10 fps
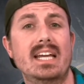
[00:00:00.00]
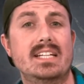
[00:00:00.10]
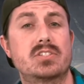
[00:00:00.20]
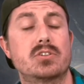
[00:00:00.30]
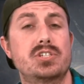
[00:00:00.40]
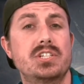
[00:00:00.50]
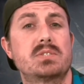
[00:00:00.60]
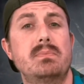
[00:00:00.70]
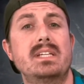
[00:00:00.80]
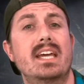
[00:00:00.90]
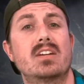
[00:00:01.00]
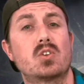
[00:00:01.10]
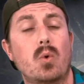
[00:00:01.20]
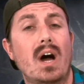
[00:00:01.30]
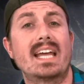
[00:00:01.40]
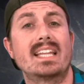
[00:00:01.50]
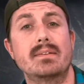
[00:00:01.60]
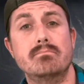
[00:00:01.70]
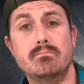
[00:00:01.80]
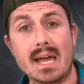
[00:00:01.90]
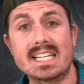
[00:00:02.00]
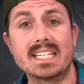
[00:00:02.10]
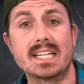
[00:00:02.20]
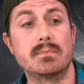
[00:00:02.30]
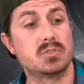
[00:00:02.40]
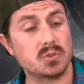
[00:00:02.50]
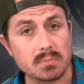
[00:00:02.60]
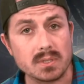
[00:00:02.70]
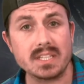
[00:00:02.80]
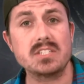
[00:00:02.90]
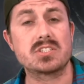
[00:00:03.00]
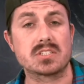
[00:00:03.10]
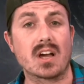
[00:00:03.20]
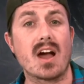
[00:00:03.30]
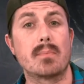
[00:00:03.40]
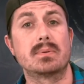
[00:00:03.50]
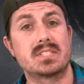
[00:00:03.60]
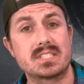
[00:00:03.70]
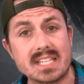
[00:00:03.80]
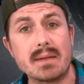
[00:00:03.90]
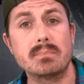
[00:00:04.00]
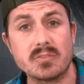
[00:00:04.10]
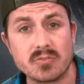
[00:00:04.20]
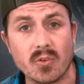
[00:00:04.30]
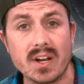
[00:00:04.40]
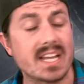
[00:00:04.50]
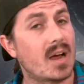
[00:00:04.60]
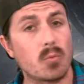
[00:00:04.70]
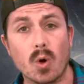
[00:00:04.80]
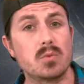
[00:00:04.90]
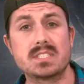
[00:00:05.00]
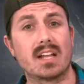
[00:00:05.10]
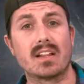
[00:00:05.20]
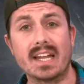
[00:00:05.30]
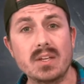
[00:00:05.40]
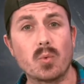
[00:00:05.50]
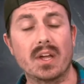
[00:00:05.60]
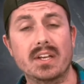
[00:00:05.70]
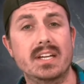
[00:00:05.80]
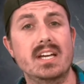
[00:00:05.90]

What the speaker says: And so she just began quietly begging him to please stop. Set me free. I won't tell anyone.